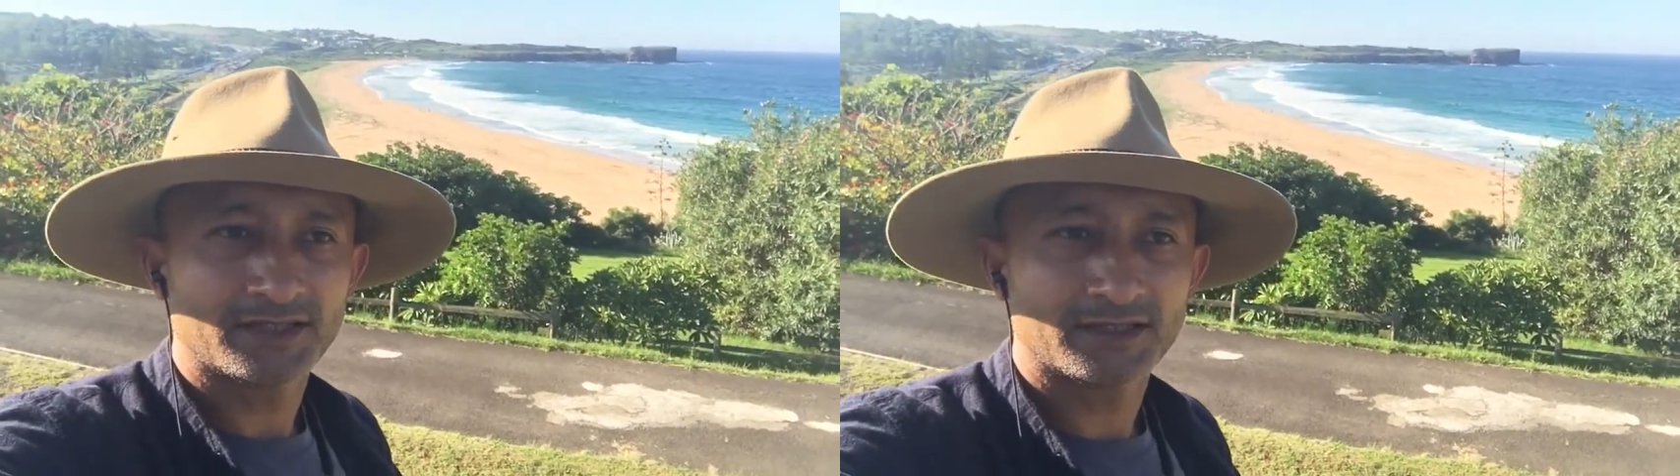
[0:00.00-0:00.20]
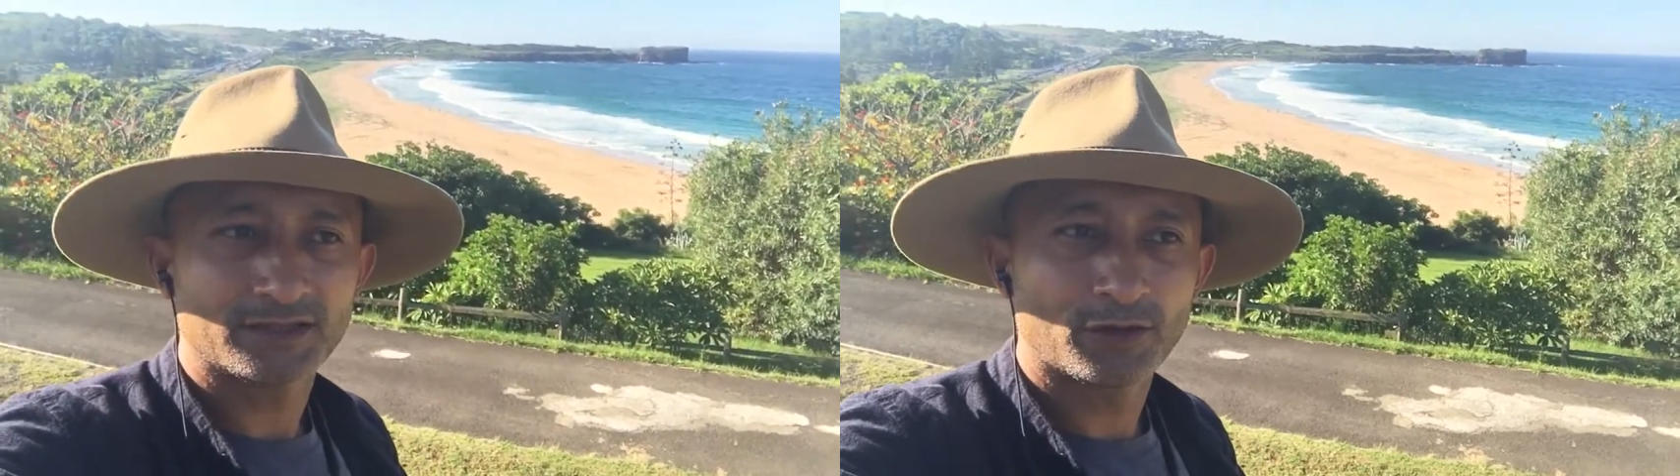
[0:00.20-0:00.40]

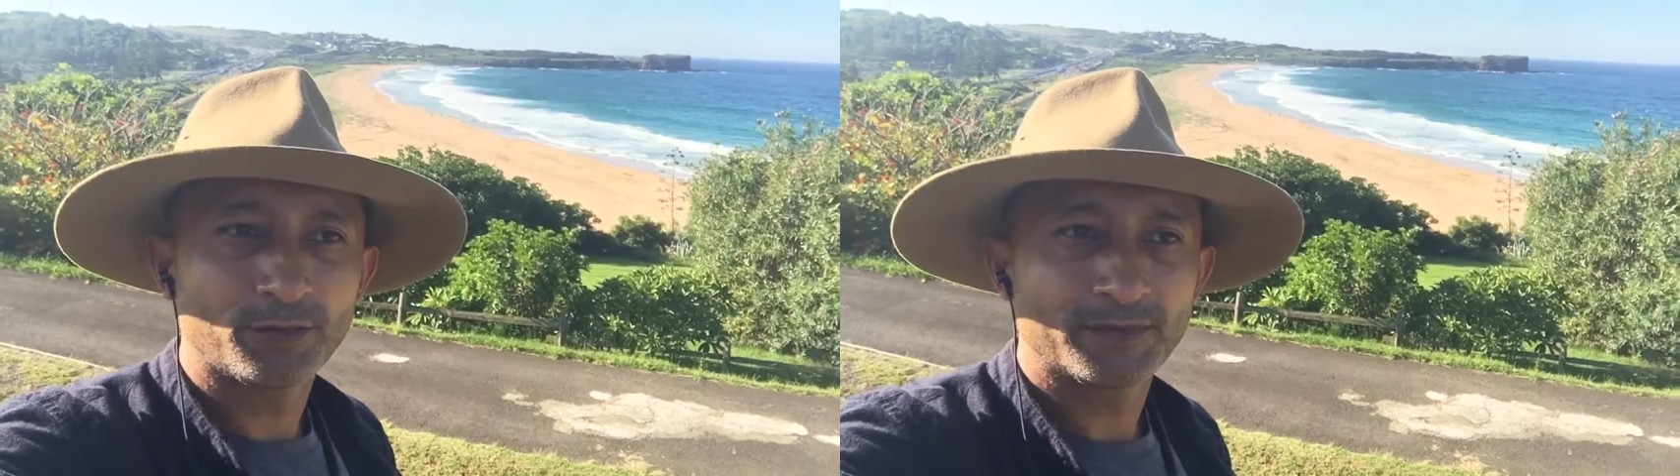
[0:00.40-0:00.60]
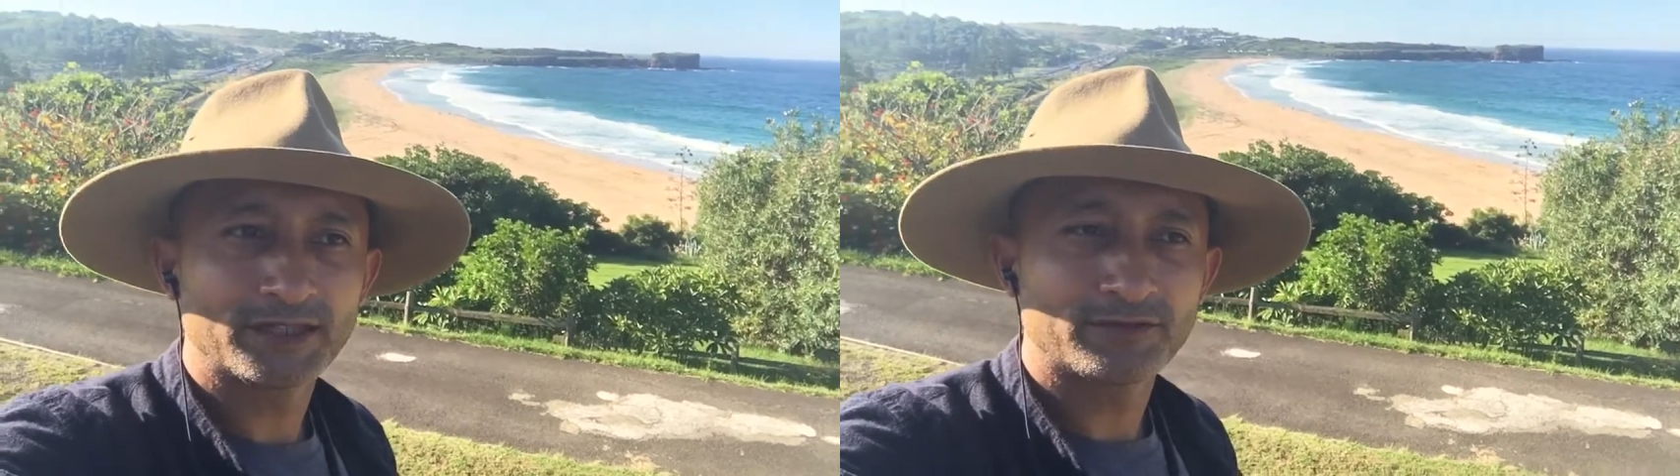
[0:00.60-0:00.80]
The
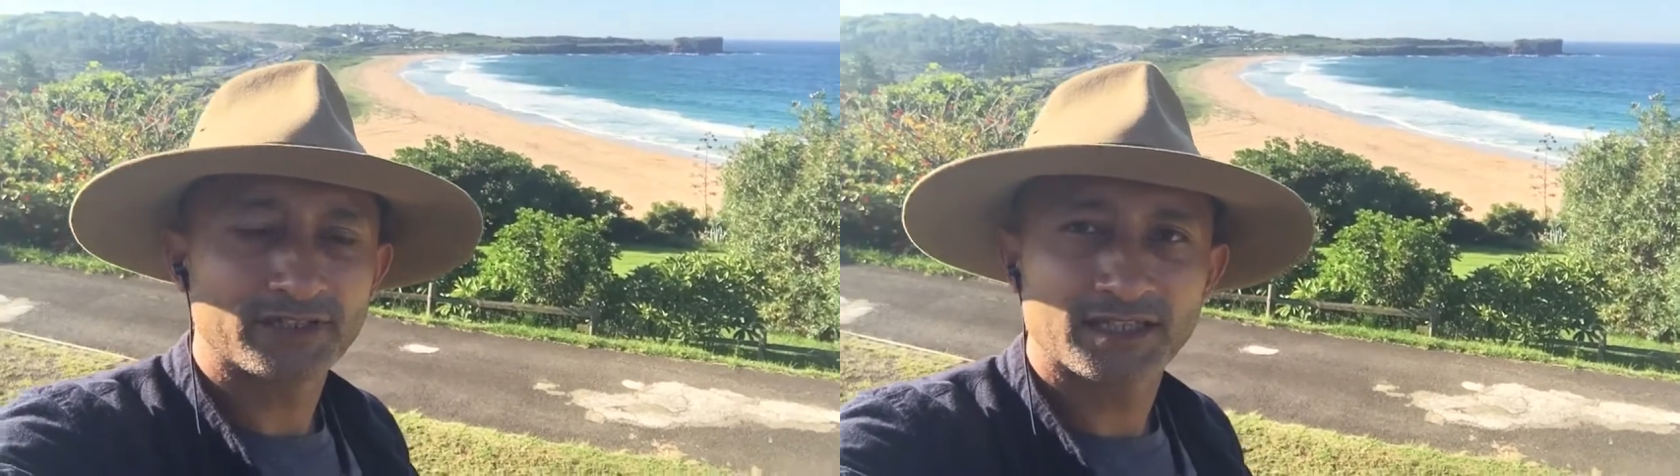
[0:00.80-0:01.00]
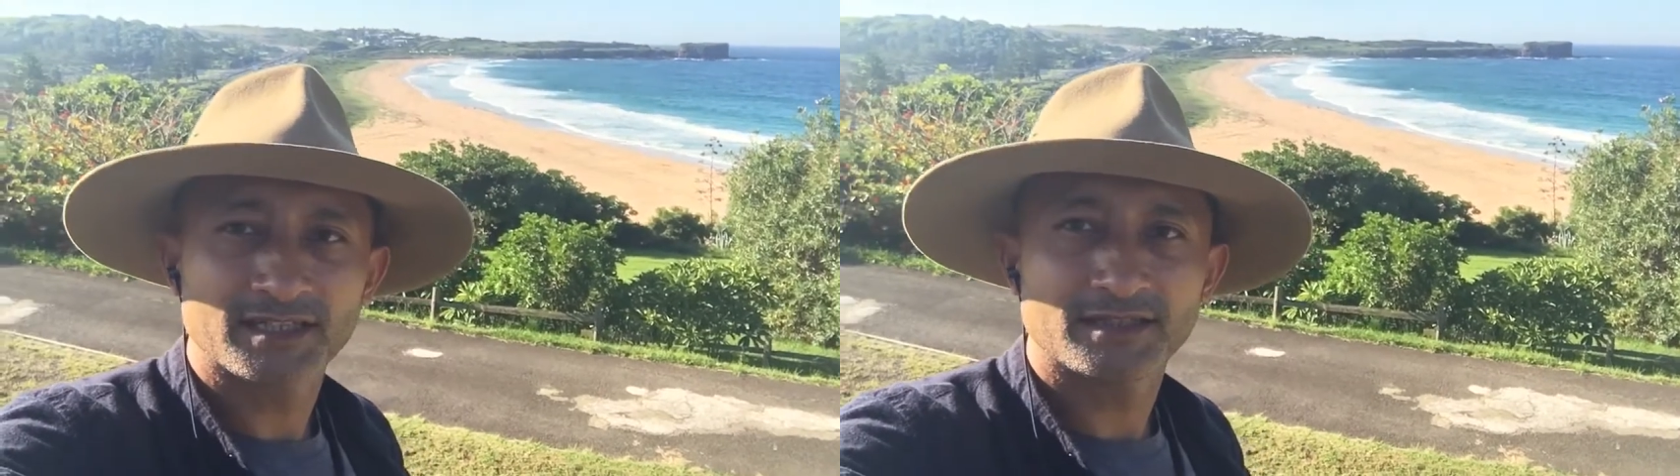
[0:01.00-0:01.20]
dopamine
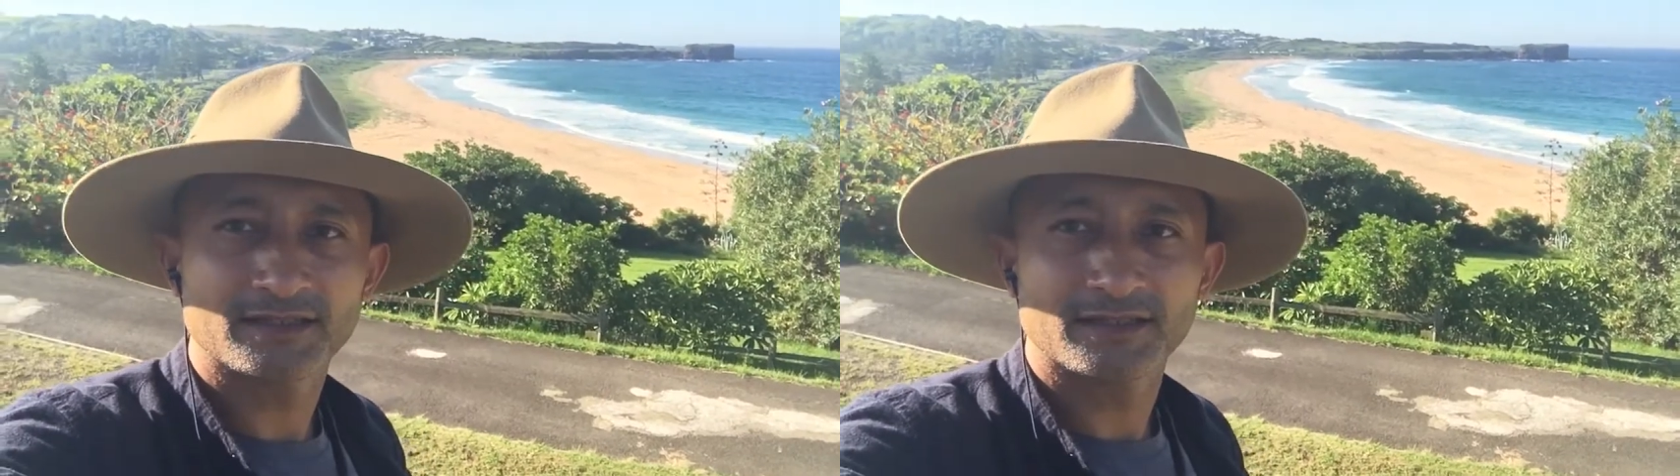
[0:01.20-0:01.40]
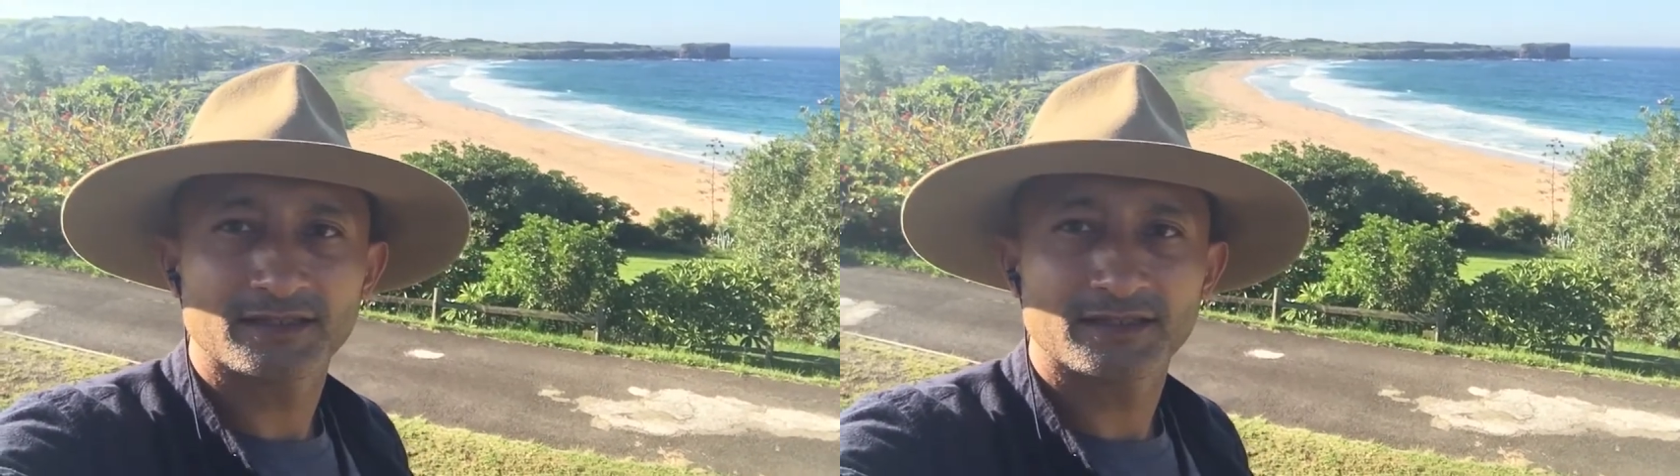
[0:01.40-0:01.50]
release,